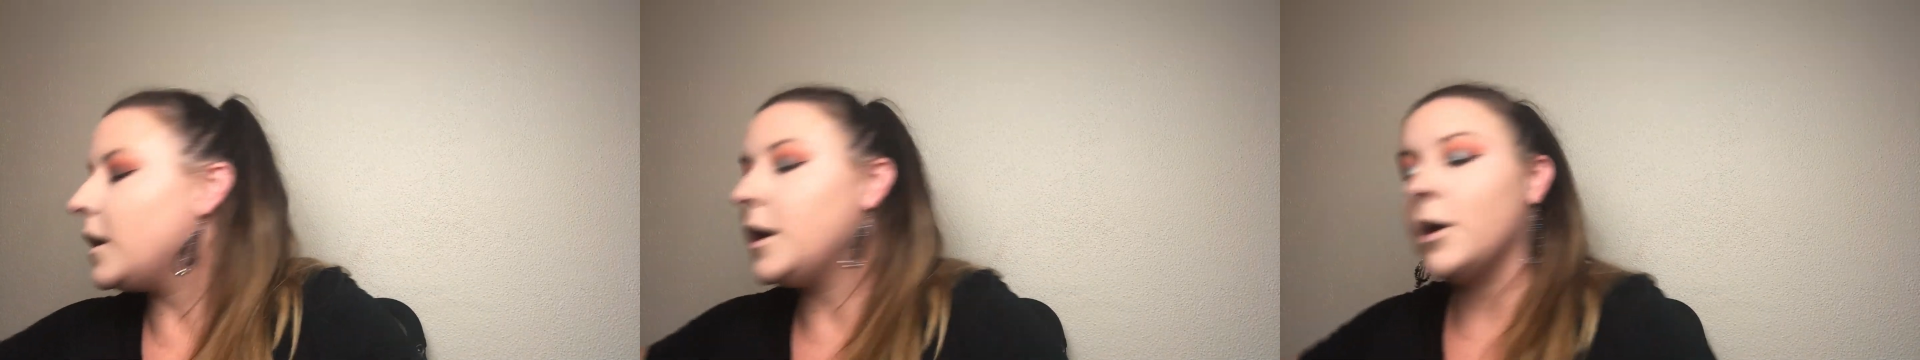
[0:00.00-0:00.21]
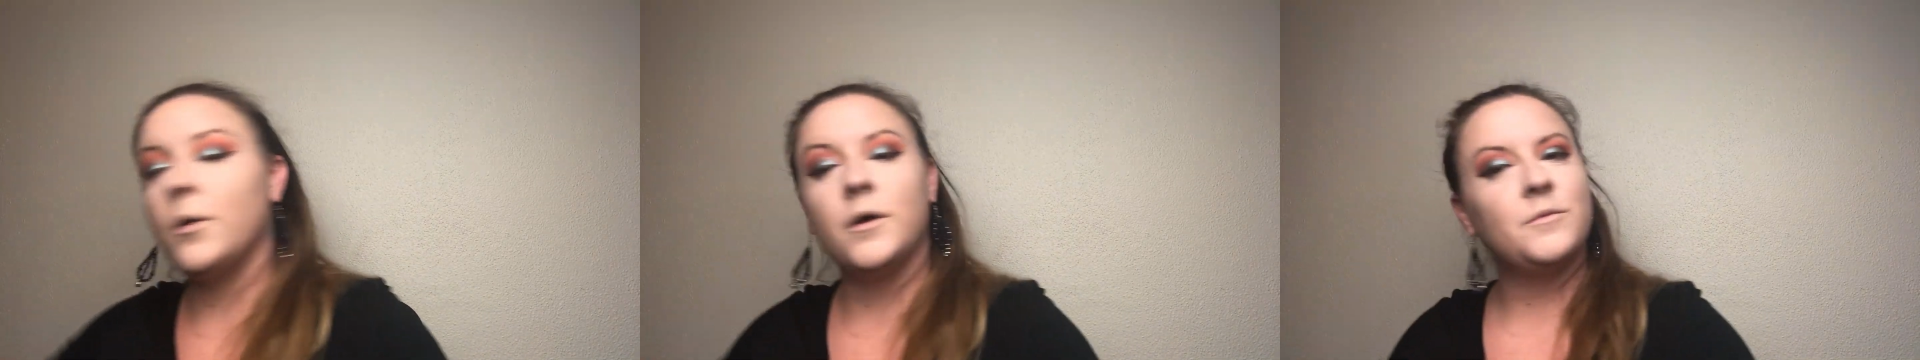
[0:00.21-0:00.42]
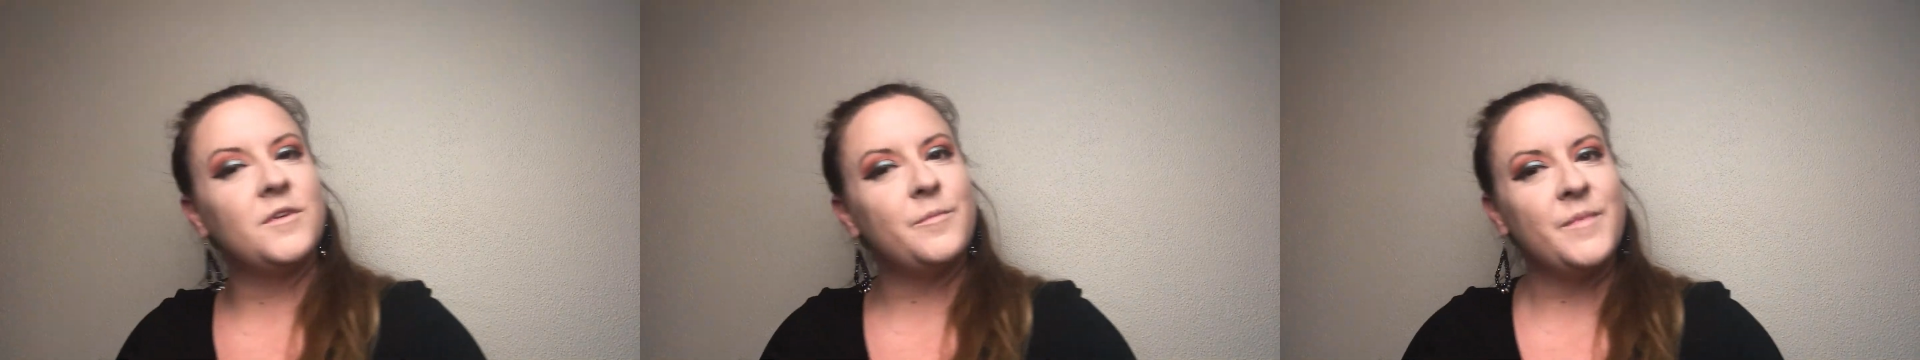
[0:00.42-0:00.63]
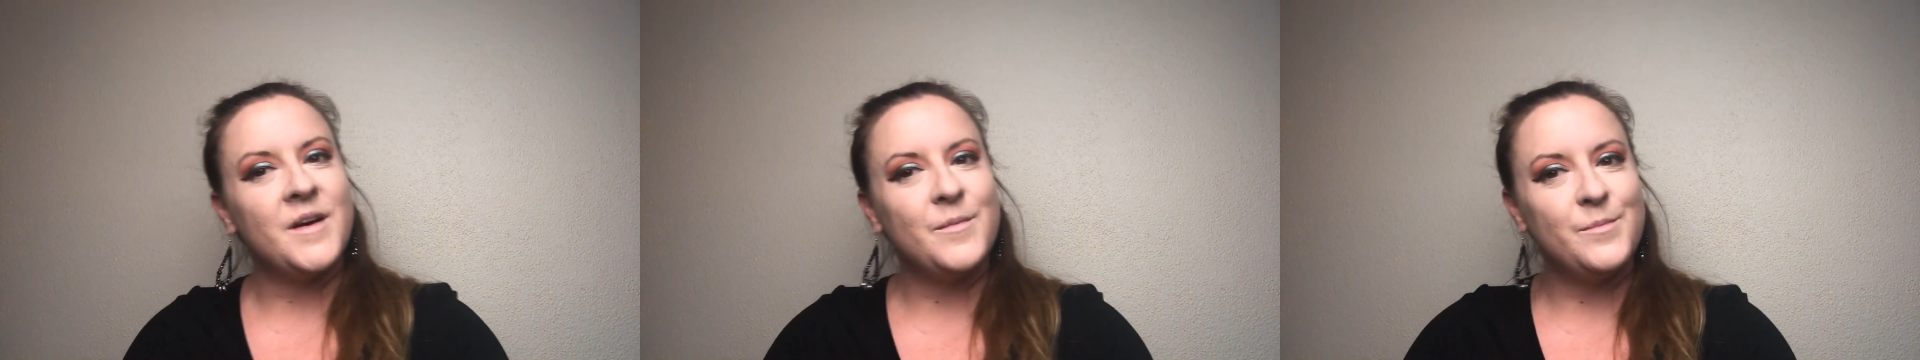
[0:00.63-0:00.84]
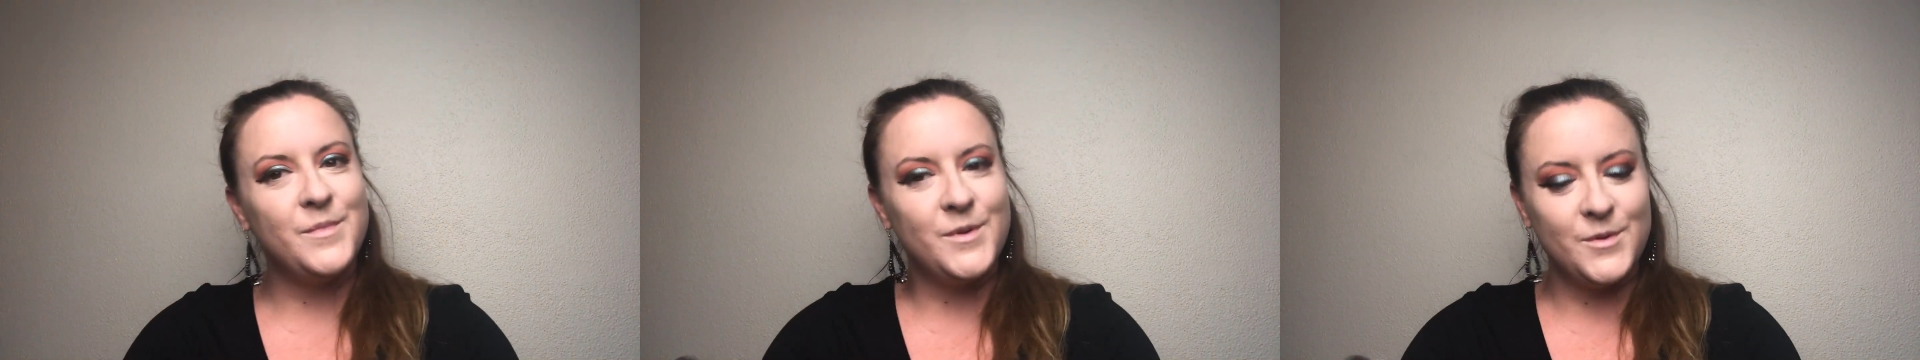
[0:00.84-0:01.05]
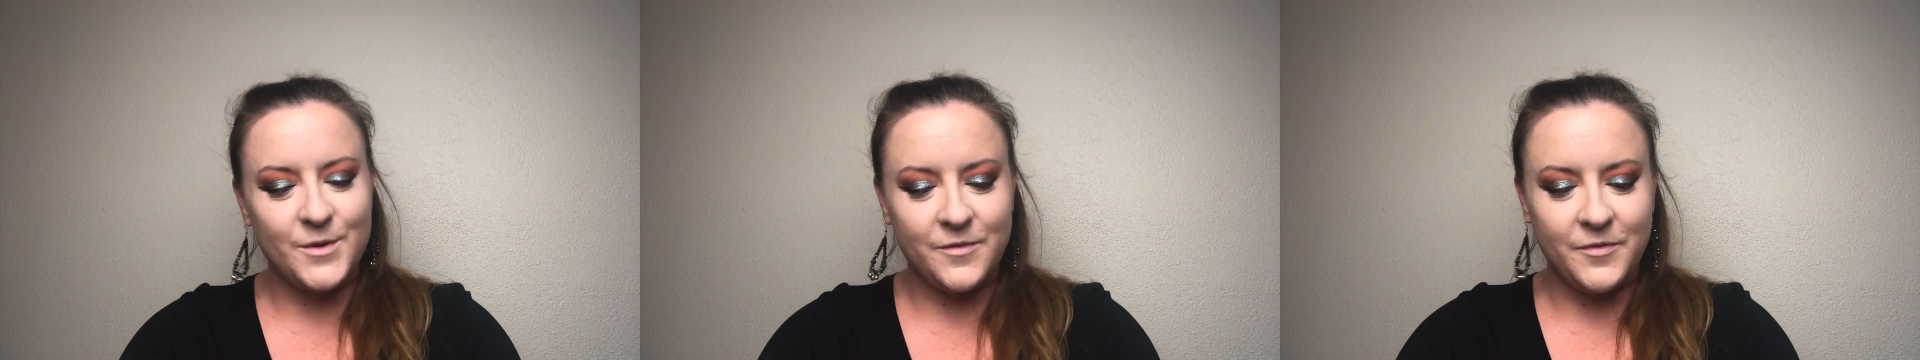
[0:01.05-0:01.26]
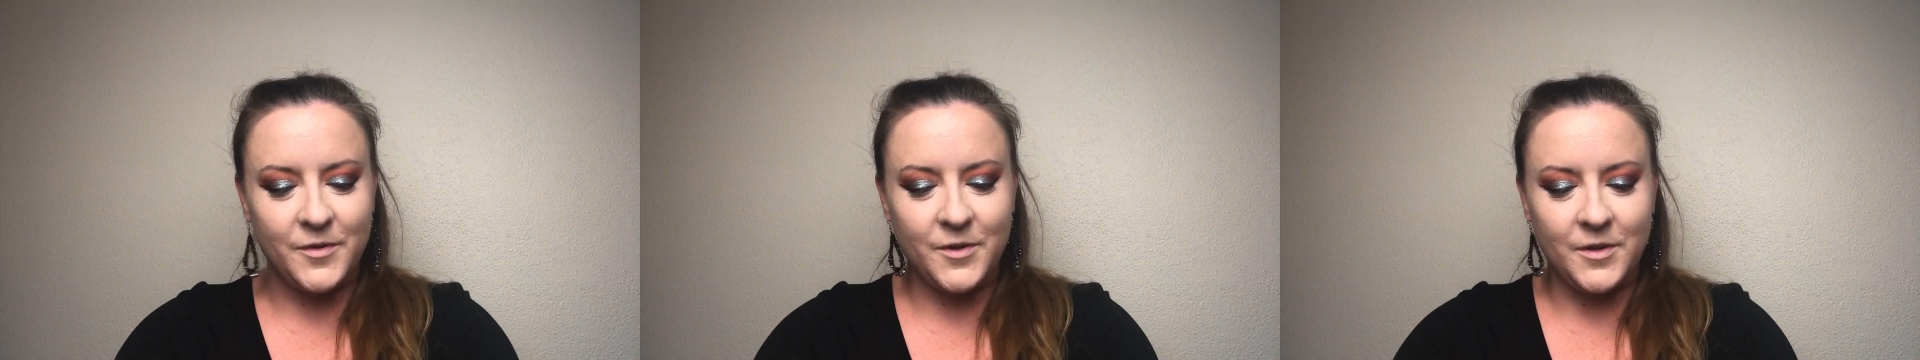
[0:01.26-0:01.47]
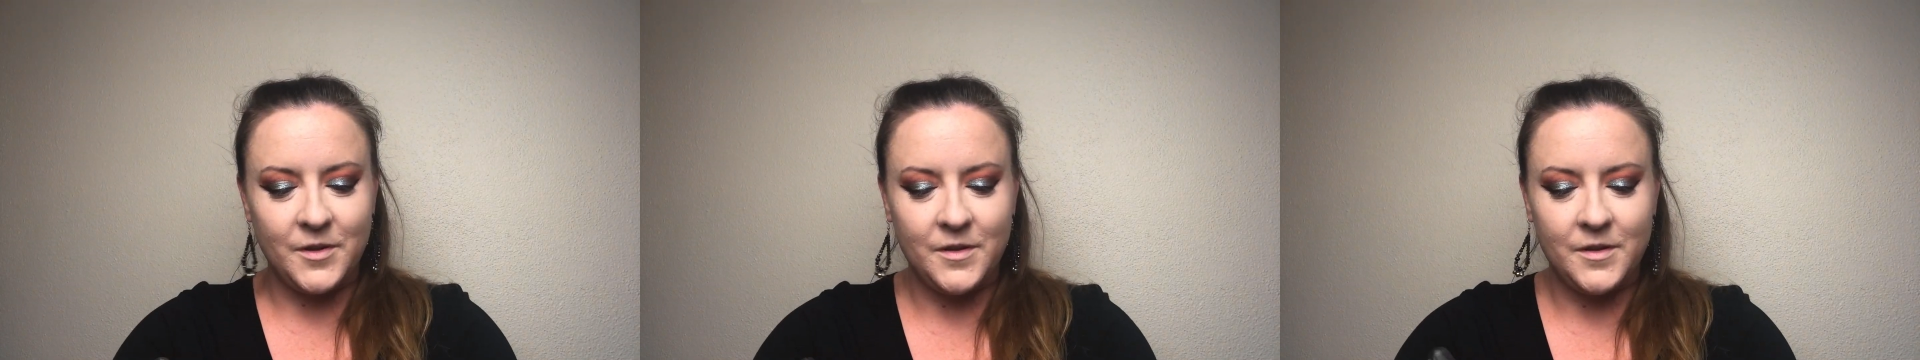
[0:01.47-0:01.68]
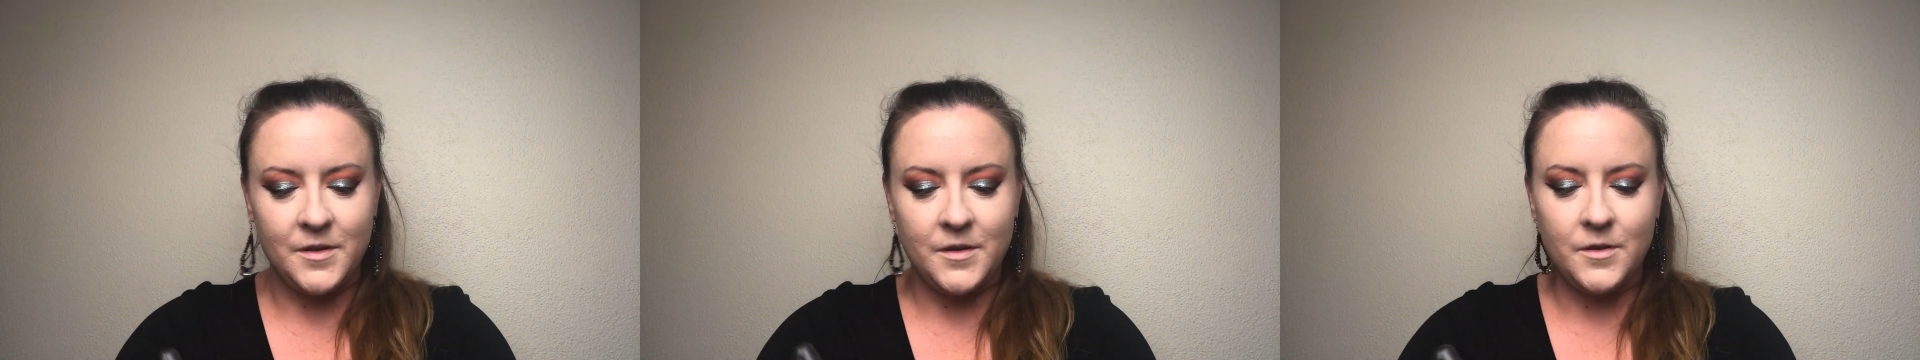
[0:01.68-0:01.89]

Go in with my beautiful,